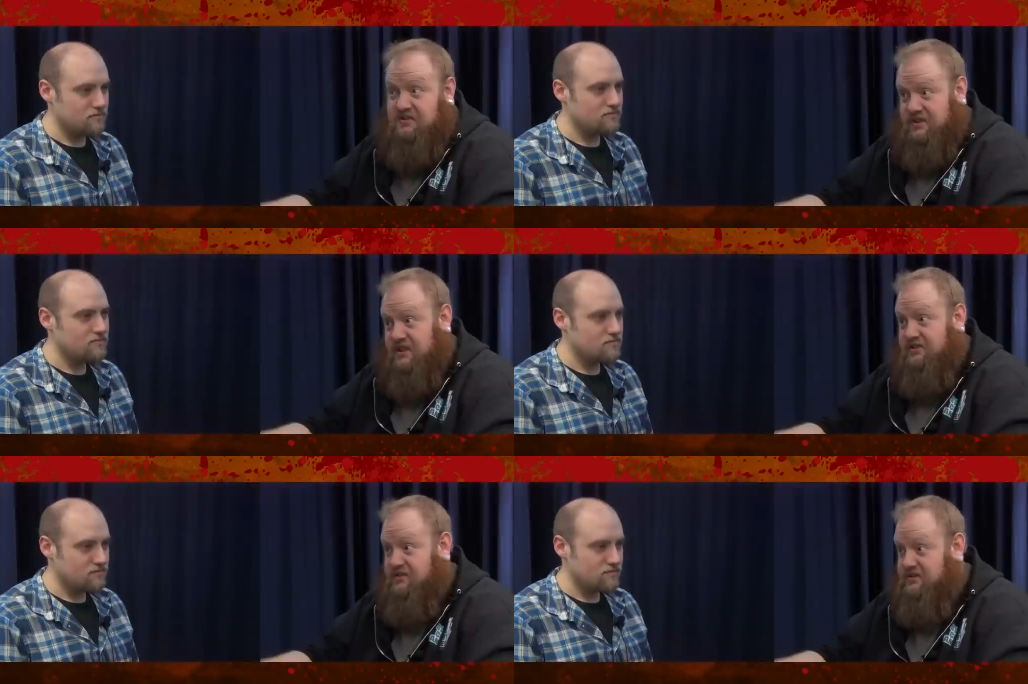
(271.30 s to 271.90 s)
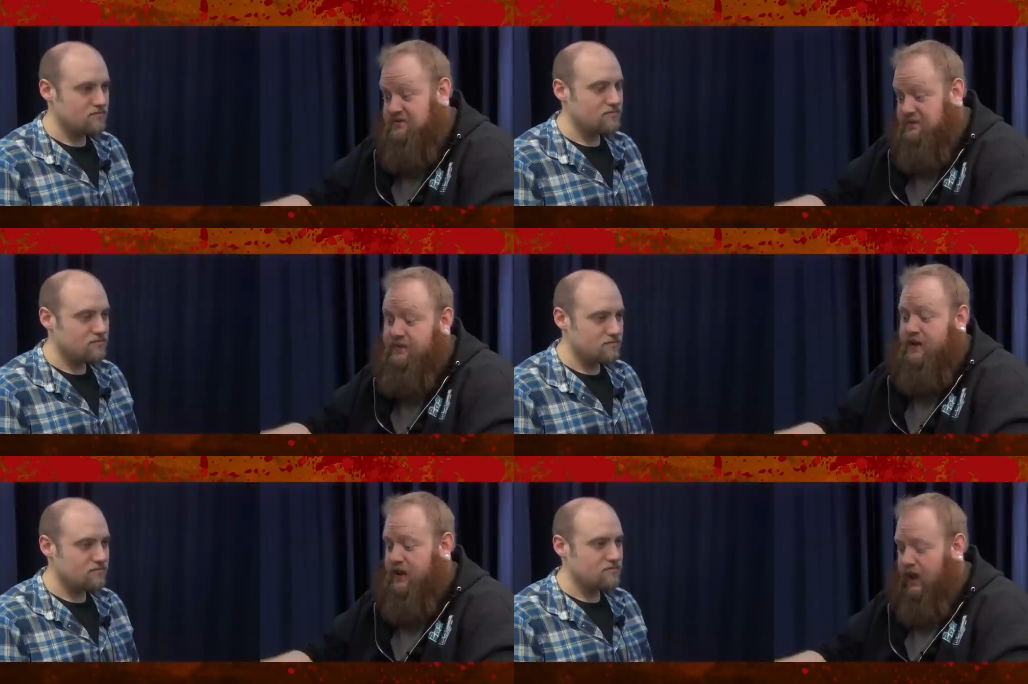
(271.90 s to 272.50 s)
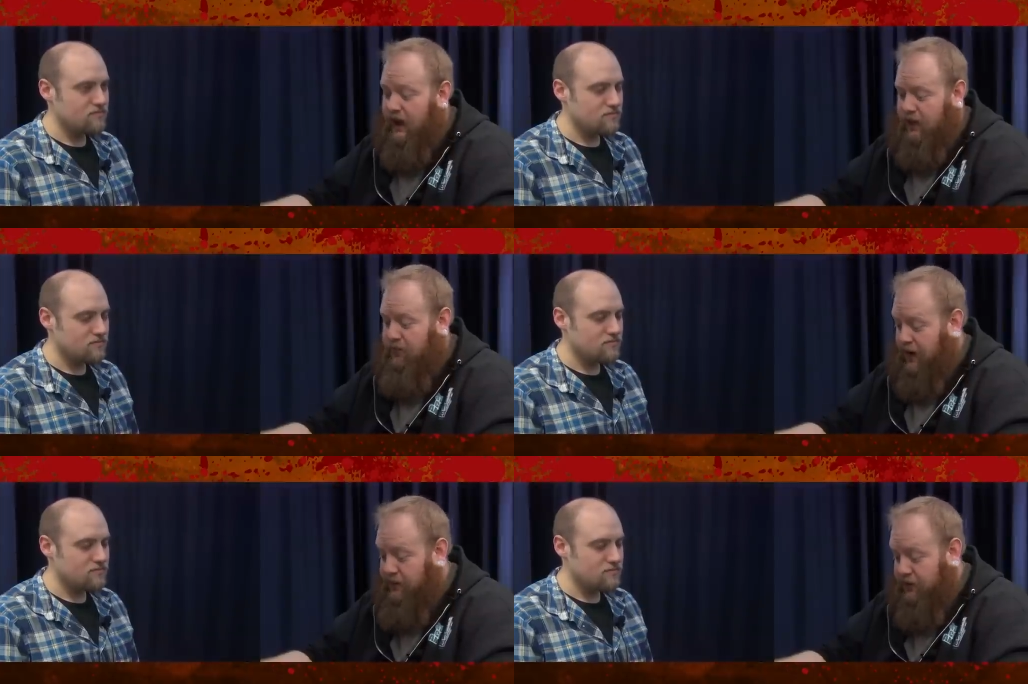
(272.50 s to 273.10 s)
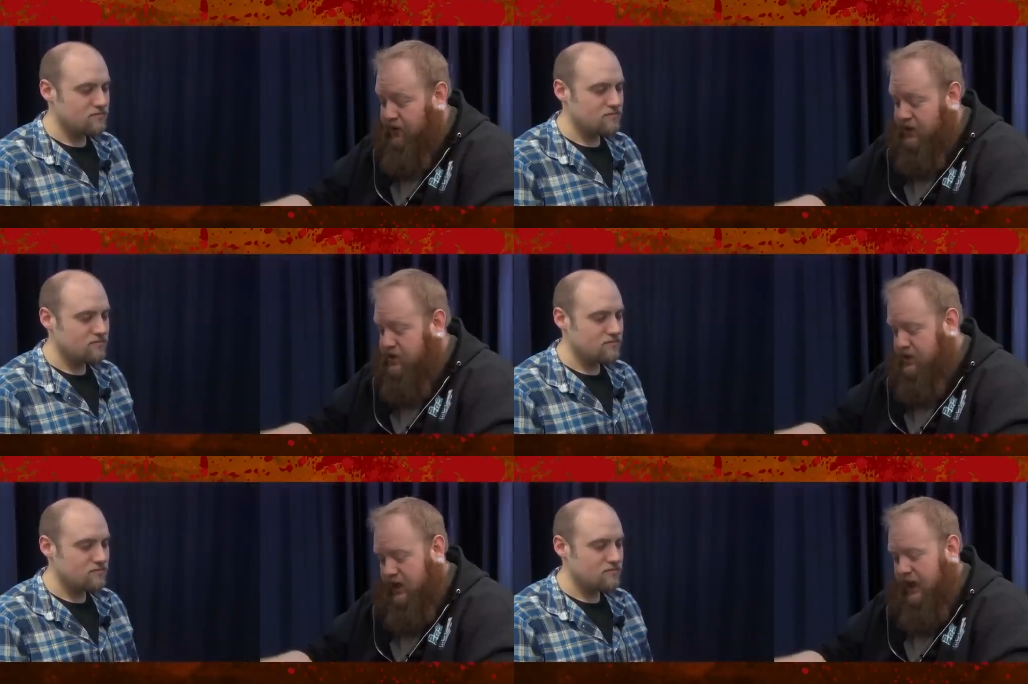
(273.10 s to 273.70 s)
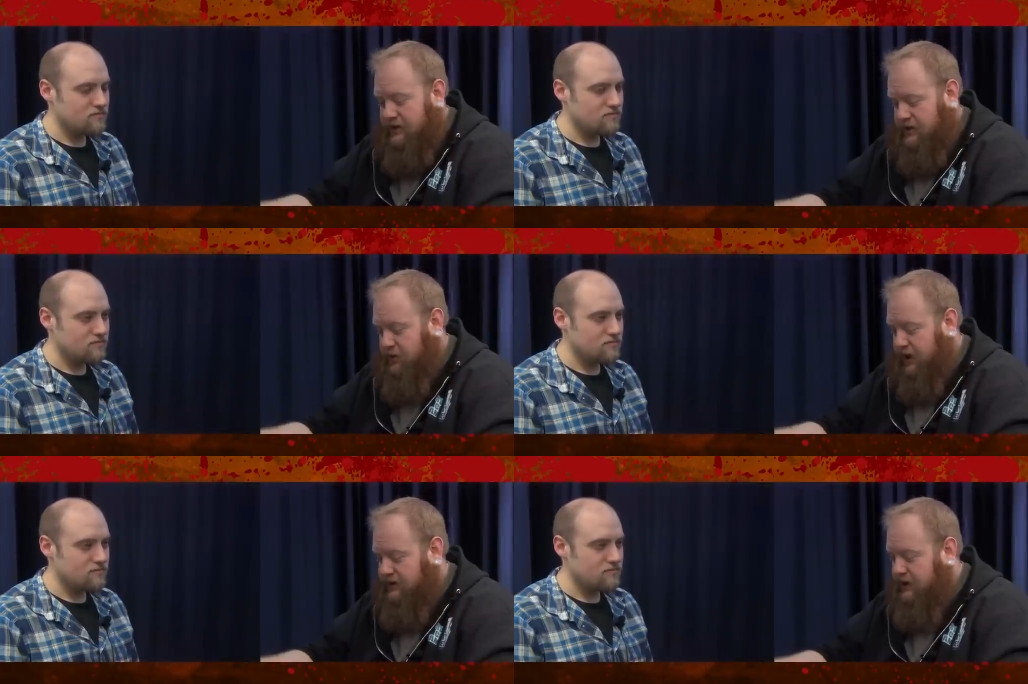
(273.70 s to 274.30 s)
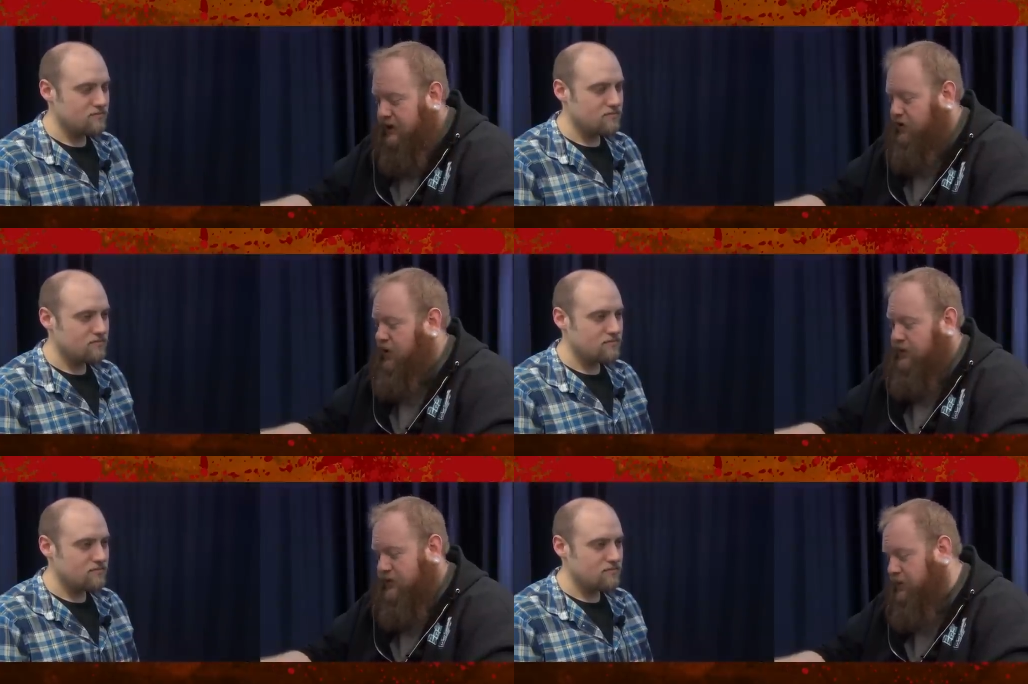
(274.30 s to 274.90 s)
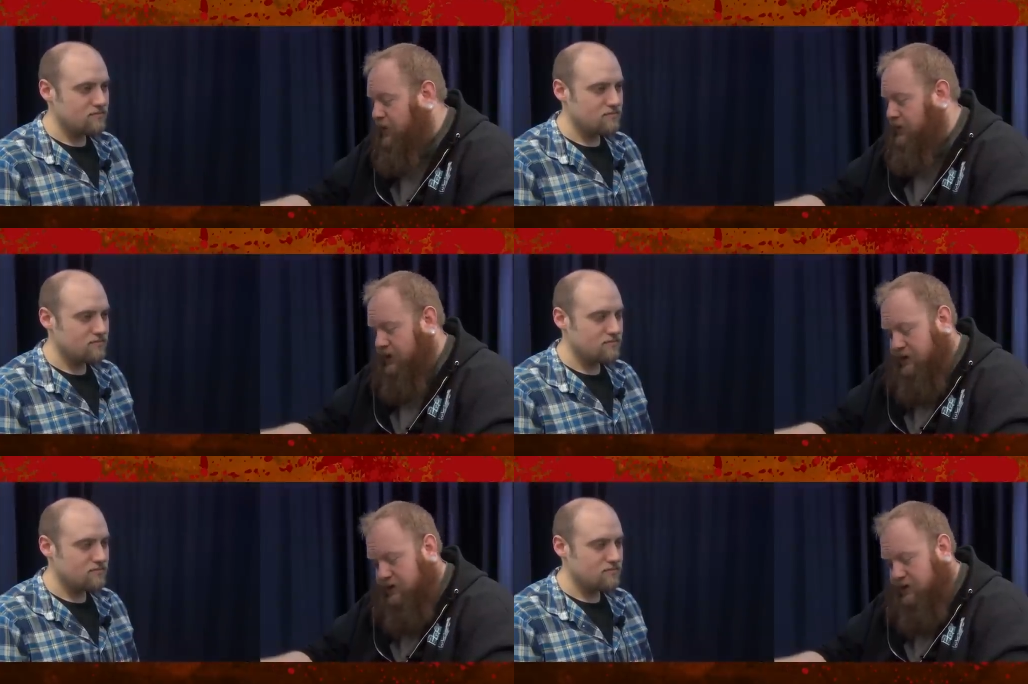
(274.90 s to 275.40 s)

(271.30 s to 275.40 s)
Speaker 1: really good, and a Bramble Crush as a way to kill troublesome permanents.